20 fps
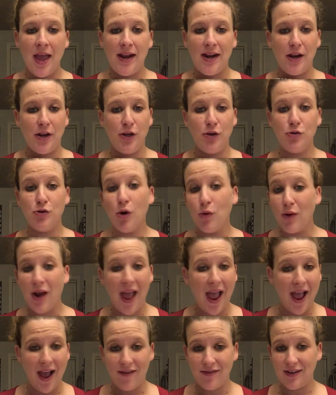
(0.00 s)
Now you don't
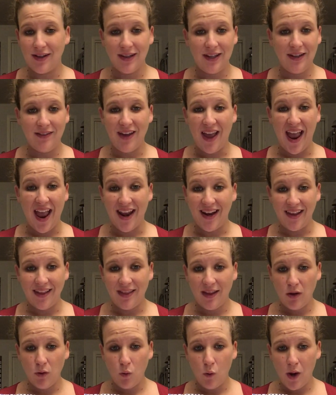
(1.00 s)
have to leave
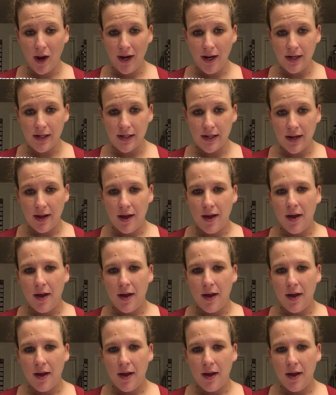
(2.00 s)
anything white,